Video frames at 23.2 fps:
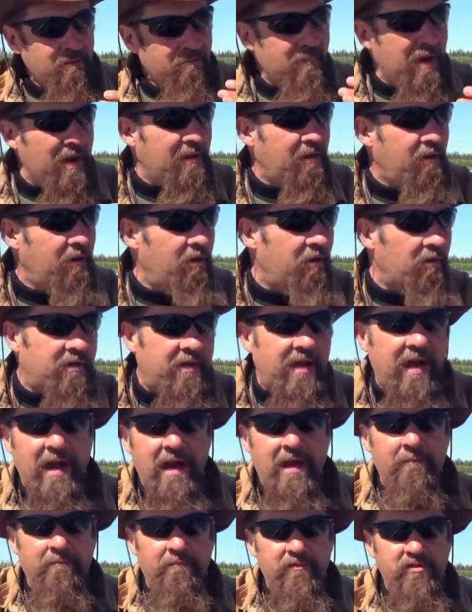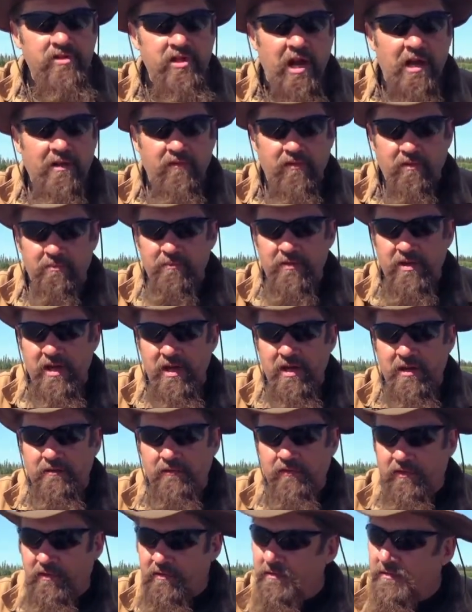Made a little camp, shot some
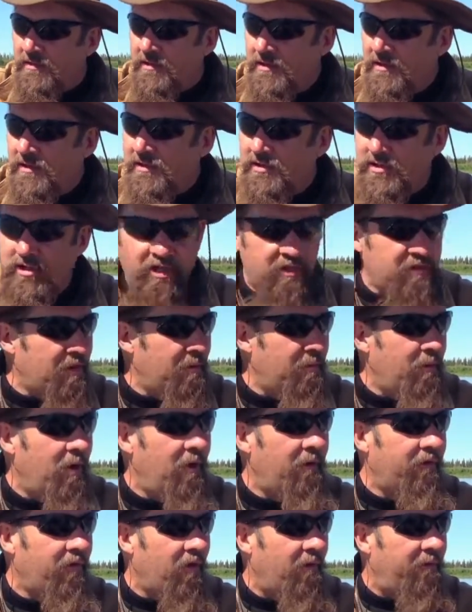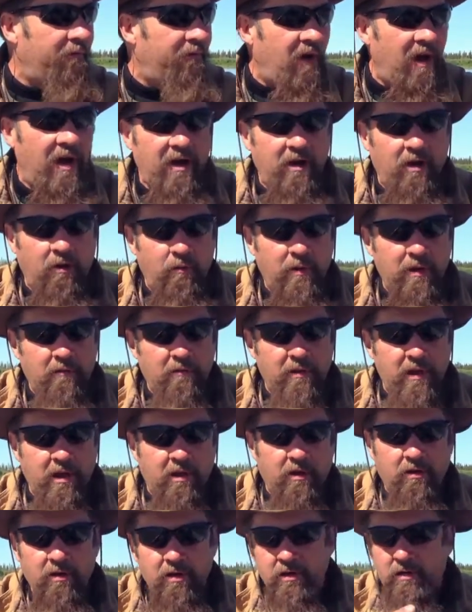ducks, and cooked them over a fire. We were
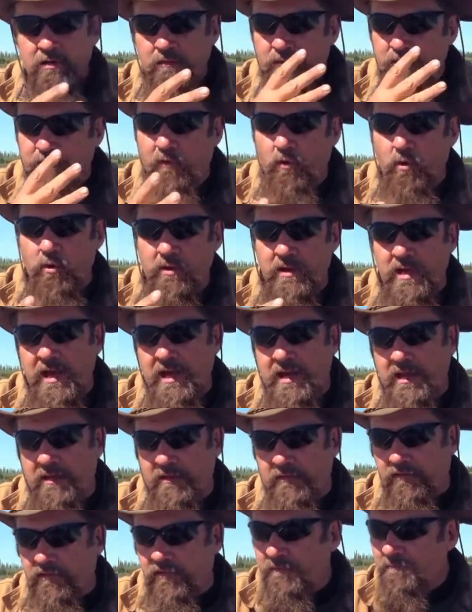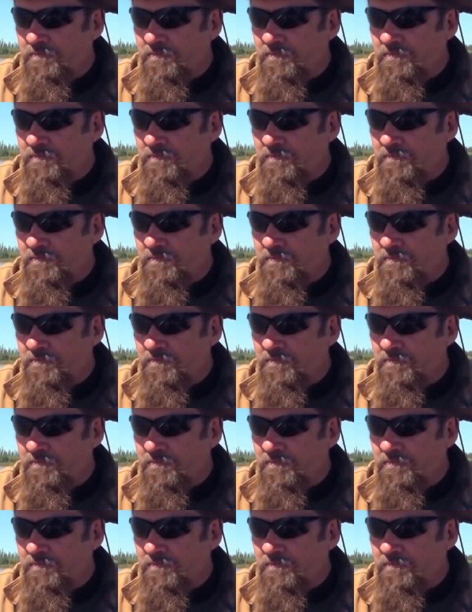there 4 days.